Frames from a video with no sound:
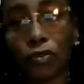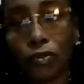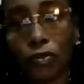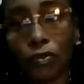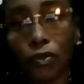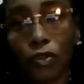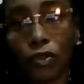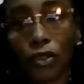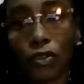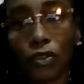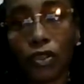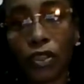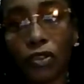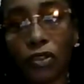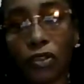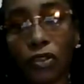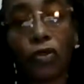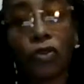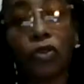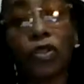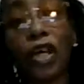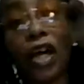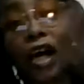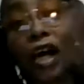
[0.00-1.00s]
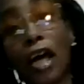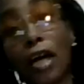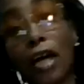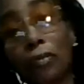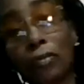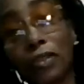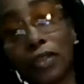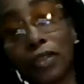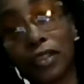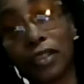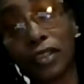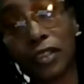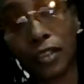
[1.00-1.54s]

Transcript: They're doing the opposite.